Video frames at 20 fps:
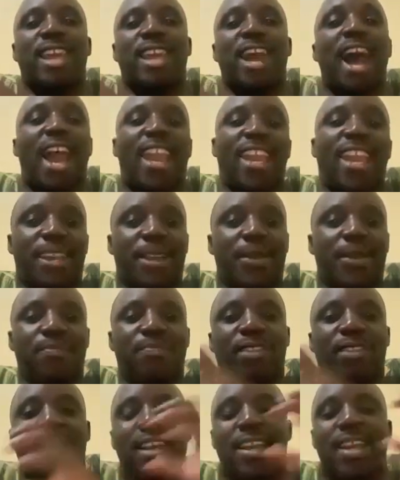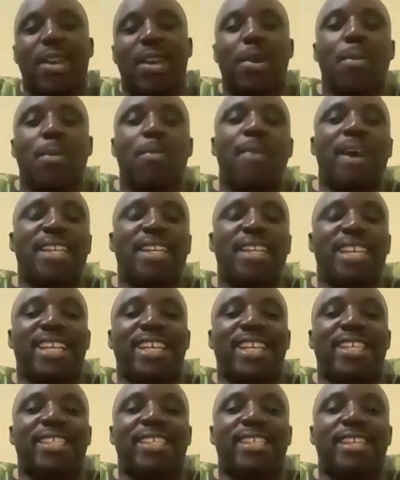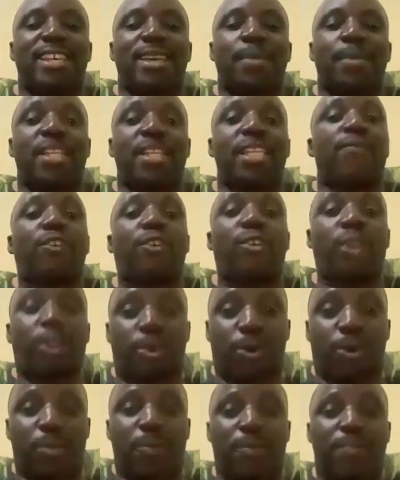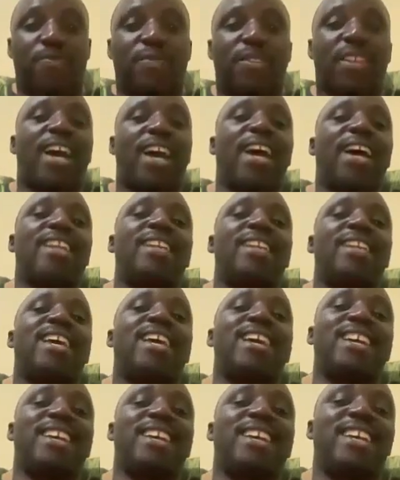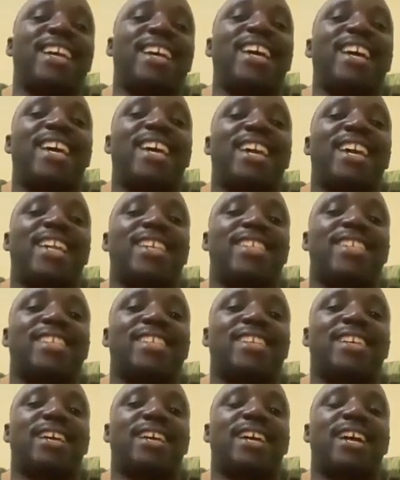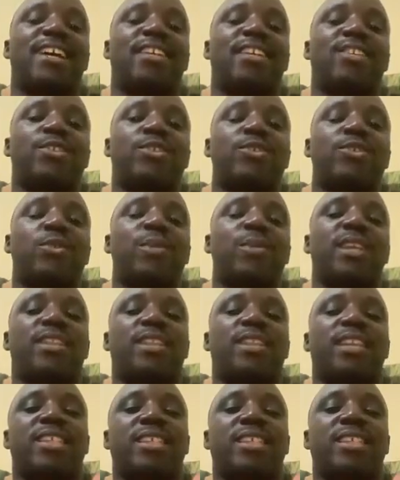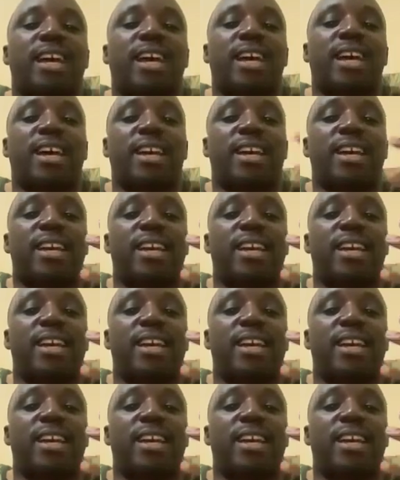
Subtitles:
the eye, but it is metaphorical. And it is so many things that are